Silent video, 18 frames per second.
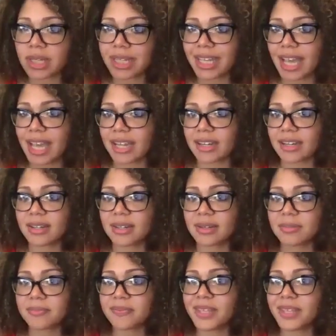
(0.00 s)
Again,
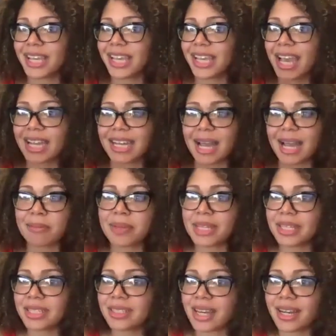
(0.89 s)
it cannot
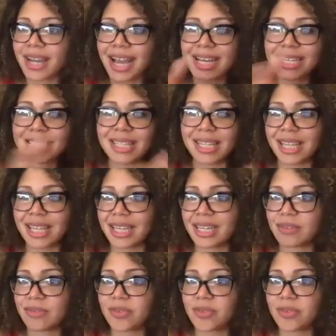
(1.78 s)
be done isolated